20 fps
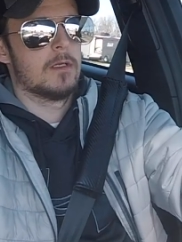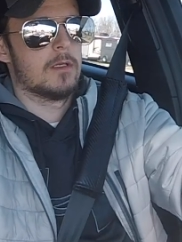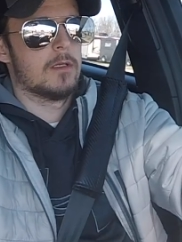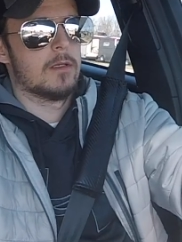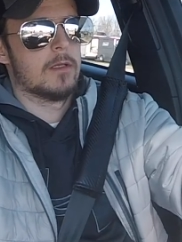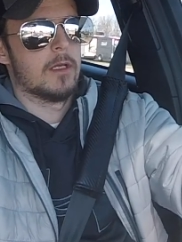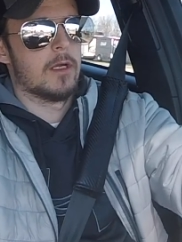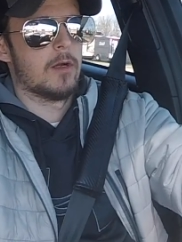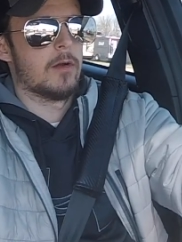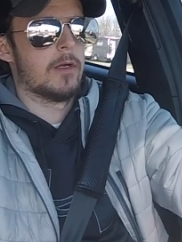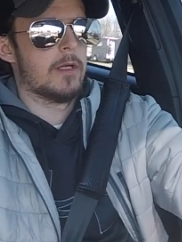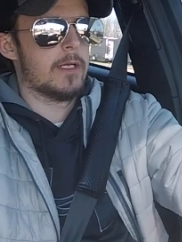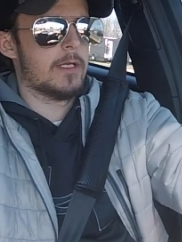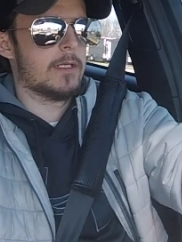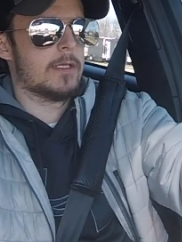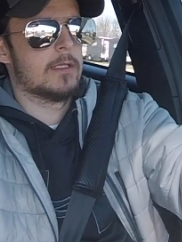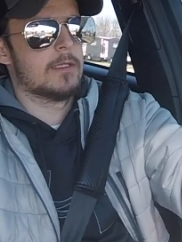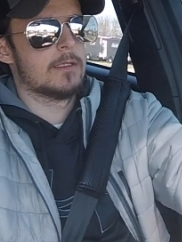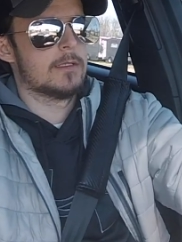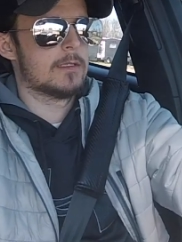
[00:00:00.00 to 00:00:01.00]
There
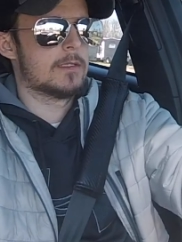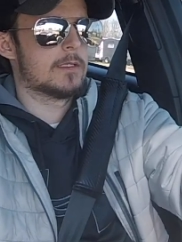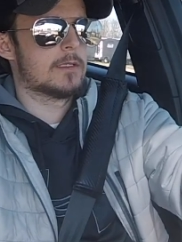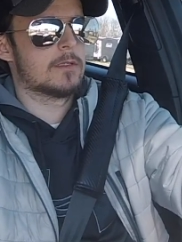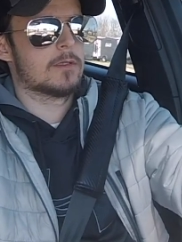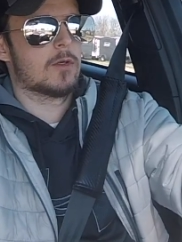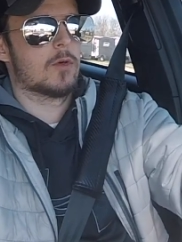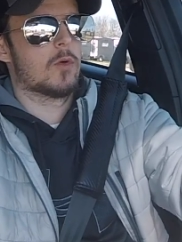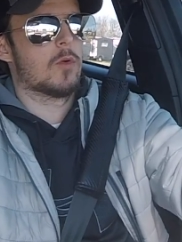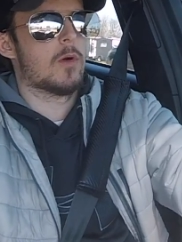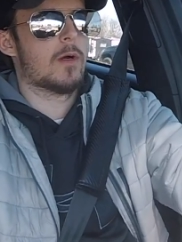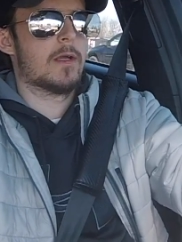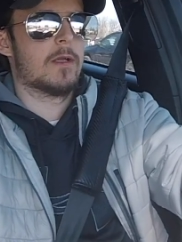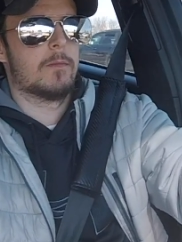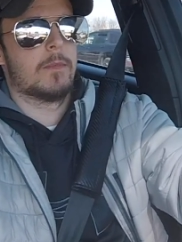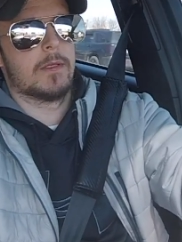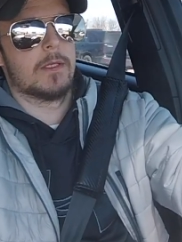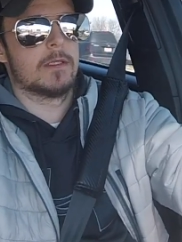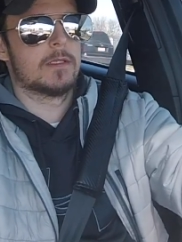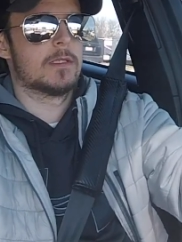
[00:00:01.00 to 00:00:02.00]
is quite a
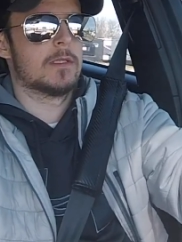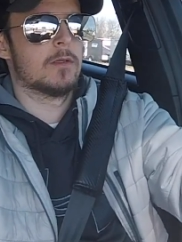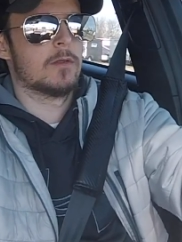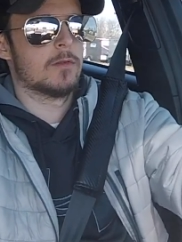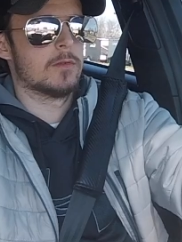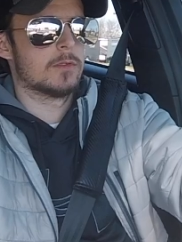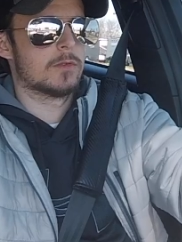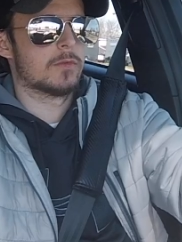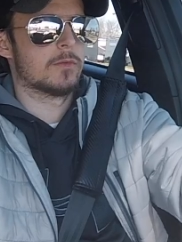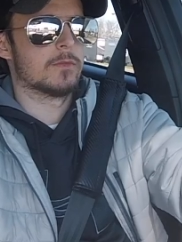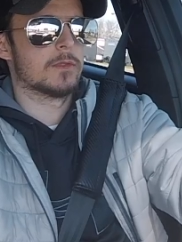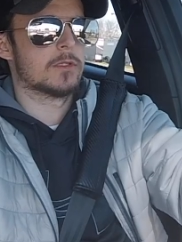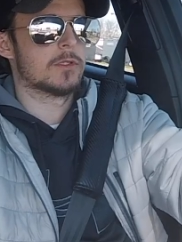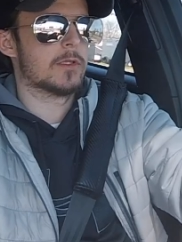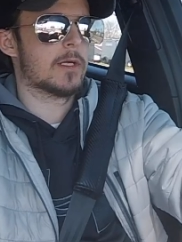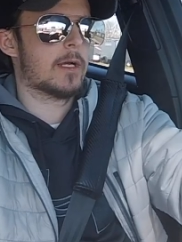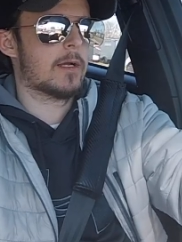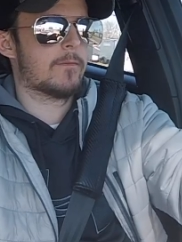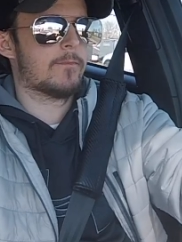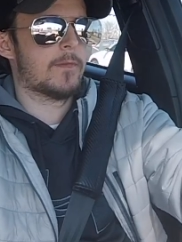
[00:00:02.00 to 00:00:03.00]
bit of tunes from
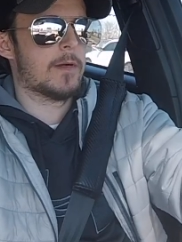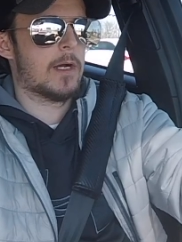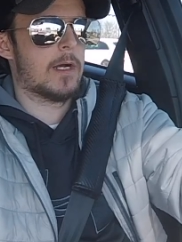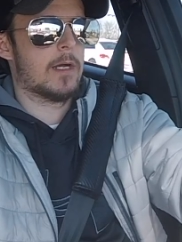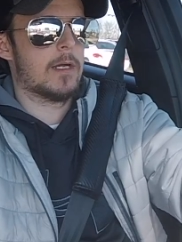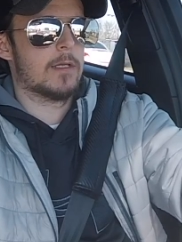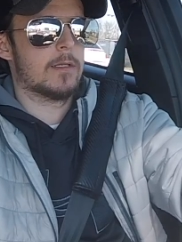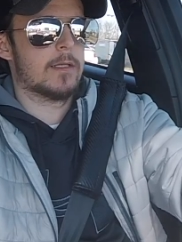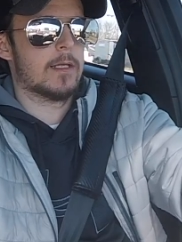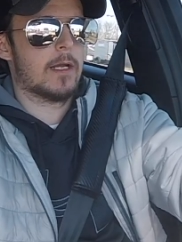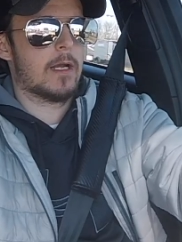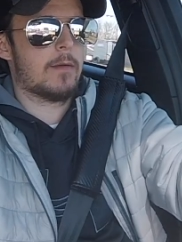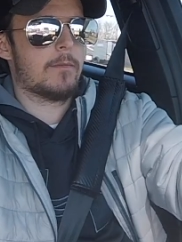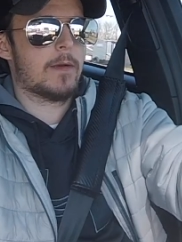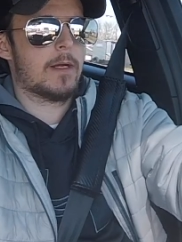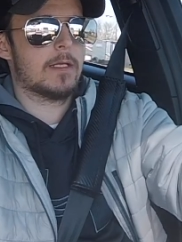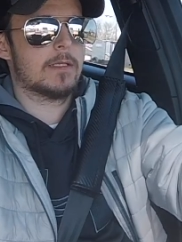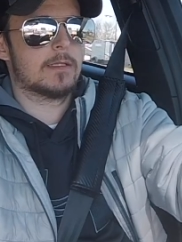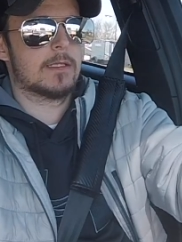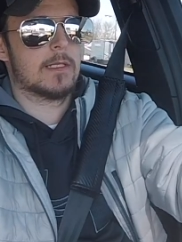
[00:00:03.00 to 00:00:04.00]
Stratified that I
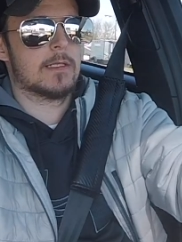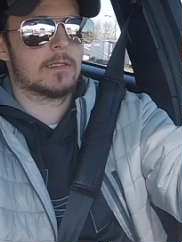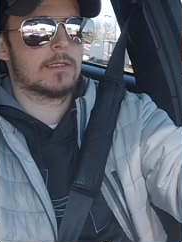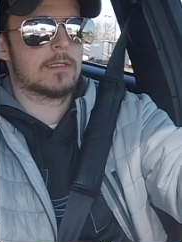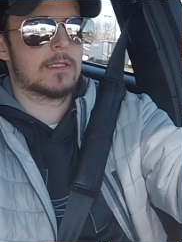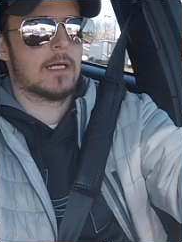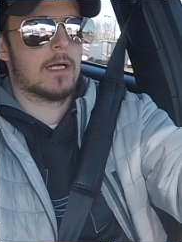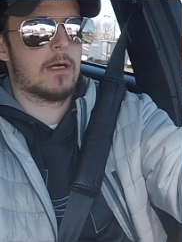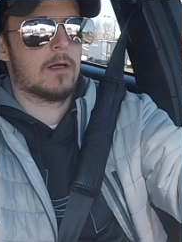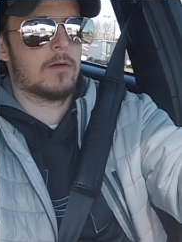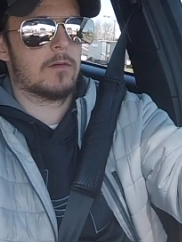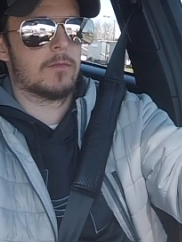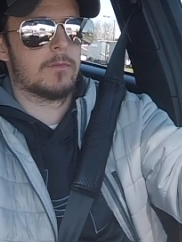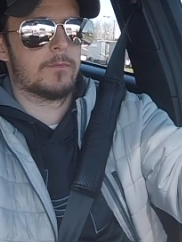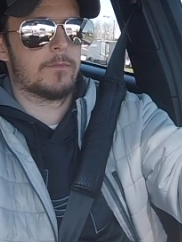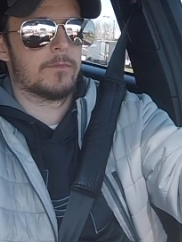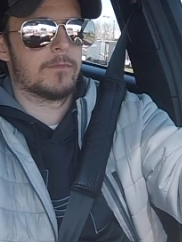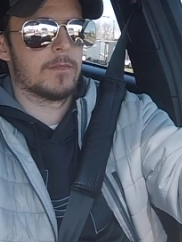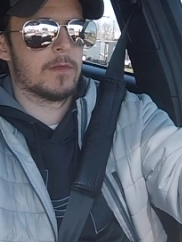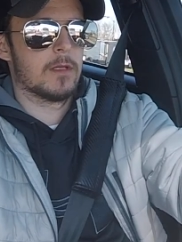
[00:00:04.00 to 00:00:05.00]
might test out
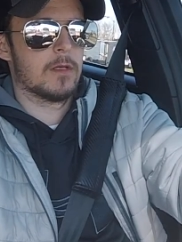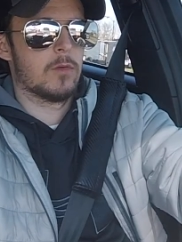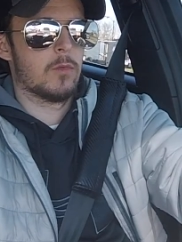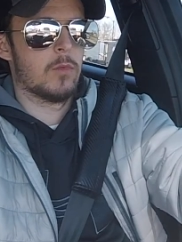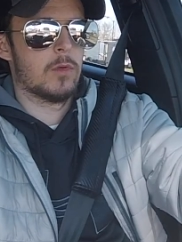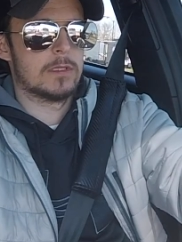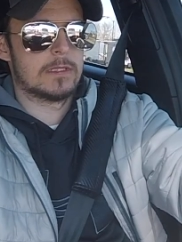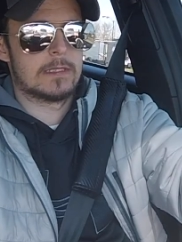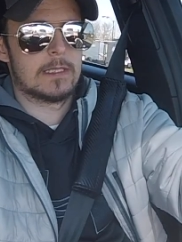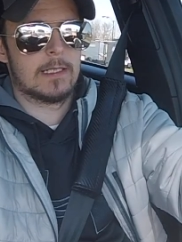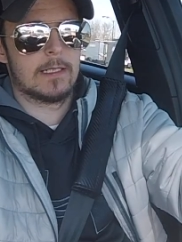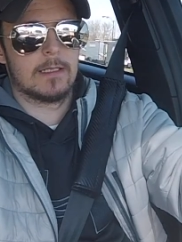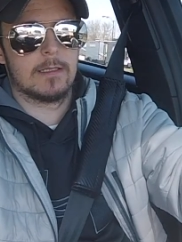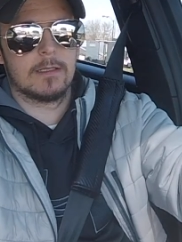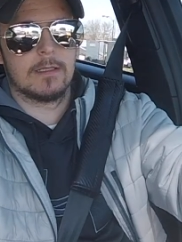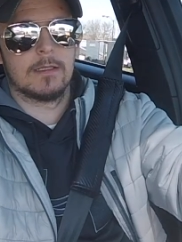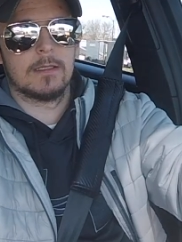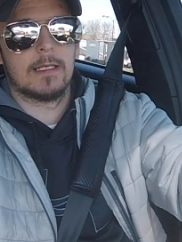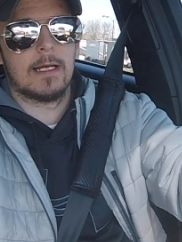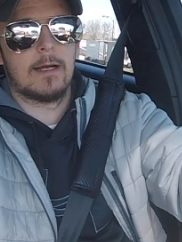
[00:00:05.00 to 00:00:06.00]
once I get
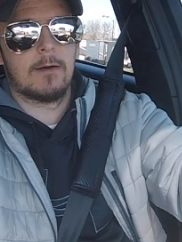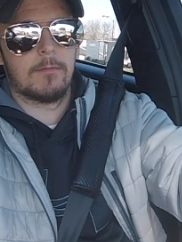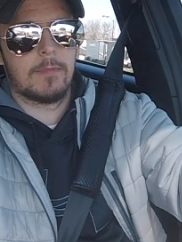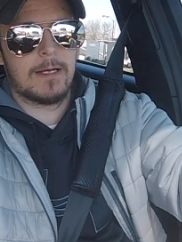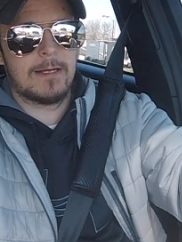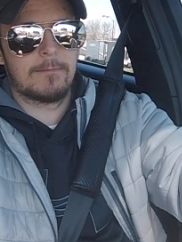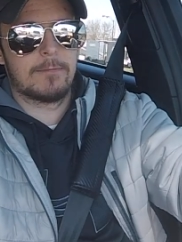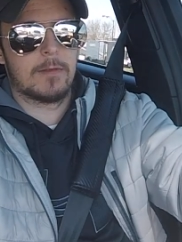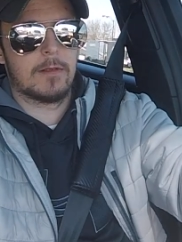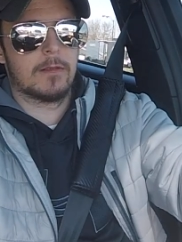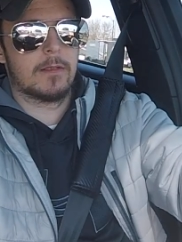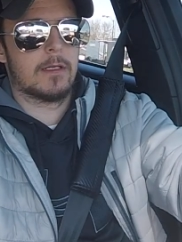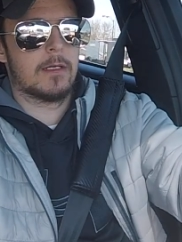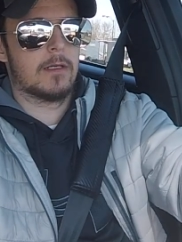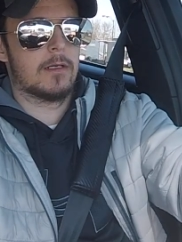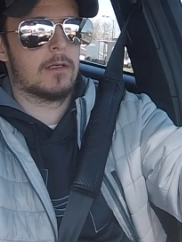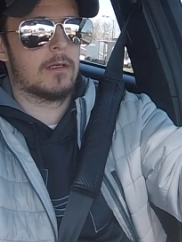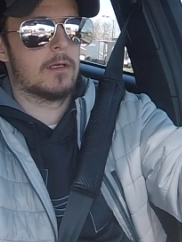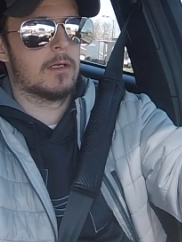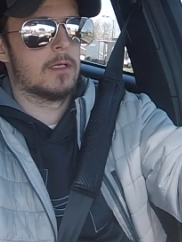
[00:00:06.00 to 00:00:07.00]
the downpipe on
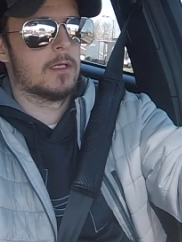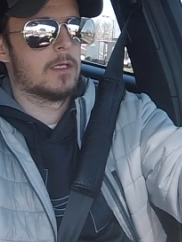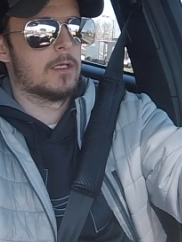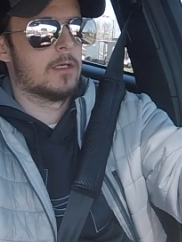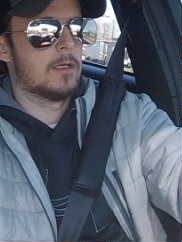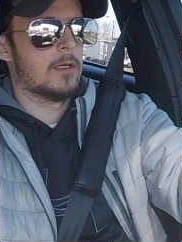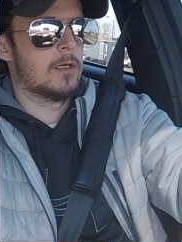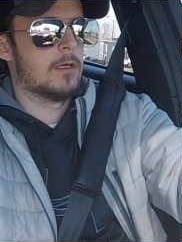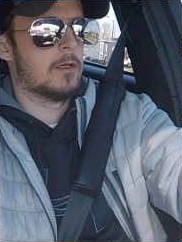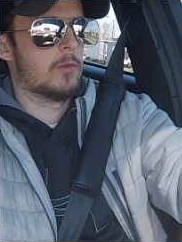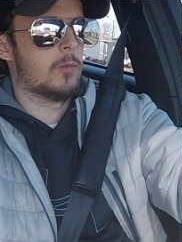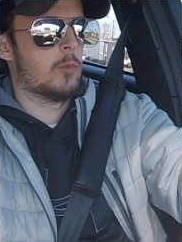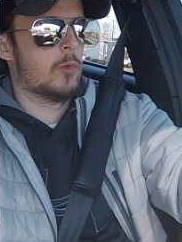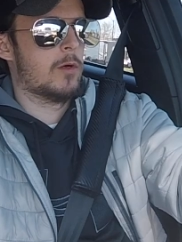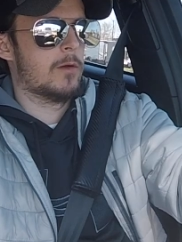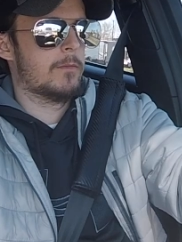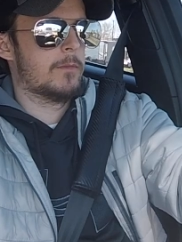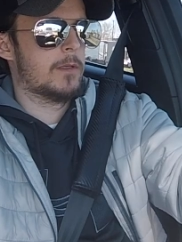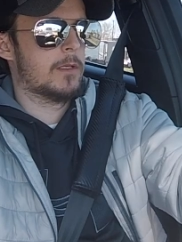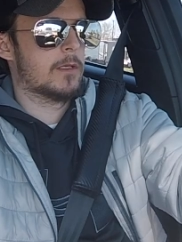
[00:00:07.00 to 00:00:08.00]
there.
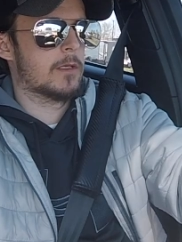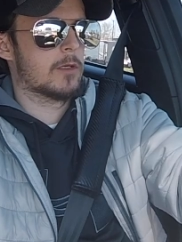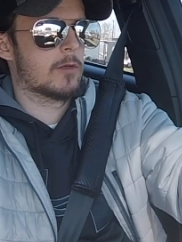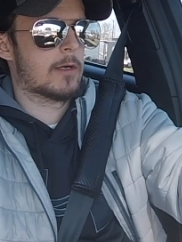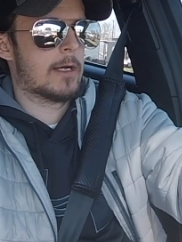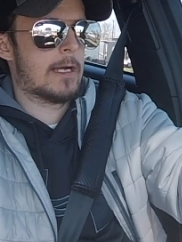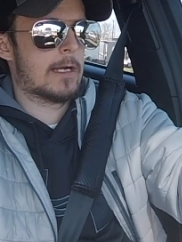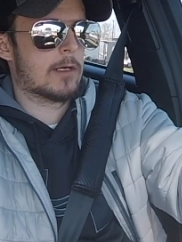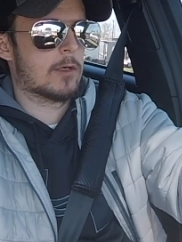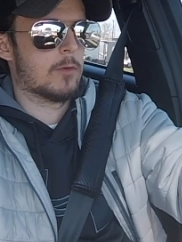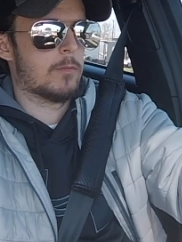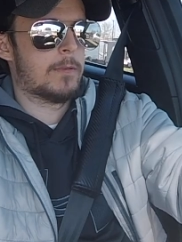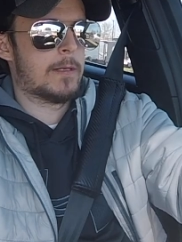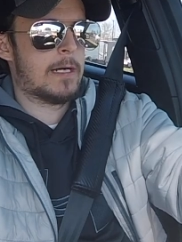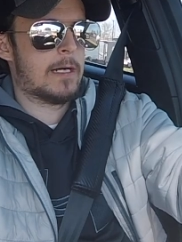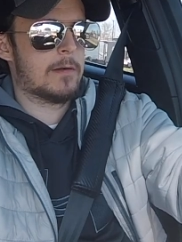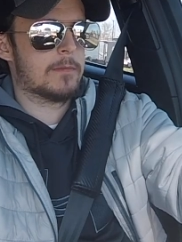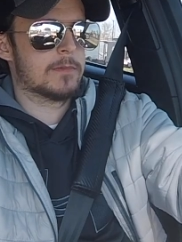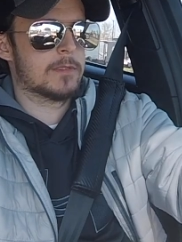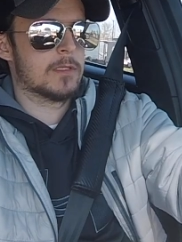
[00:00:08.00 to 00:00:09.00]
One being the Crackle
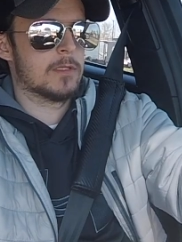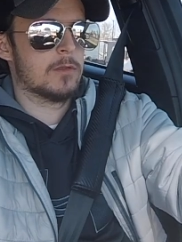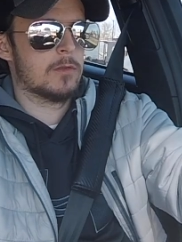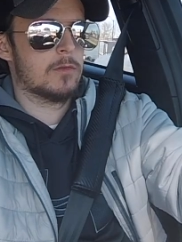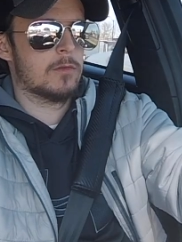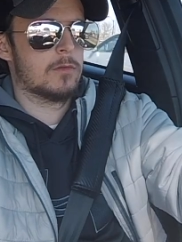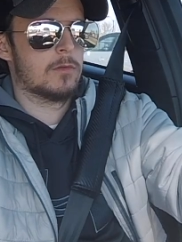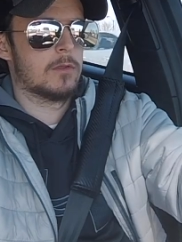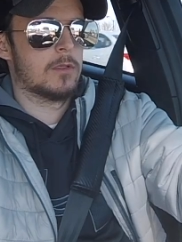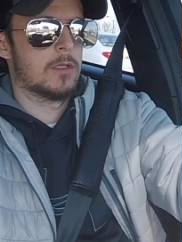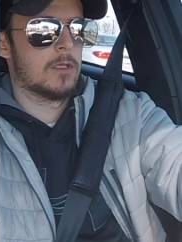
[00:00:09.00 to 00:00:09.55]
Pop tune.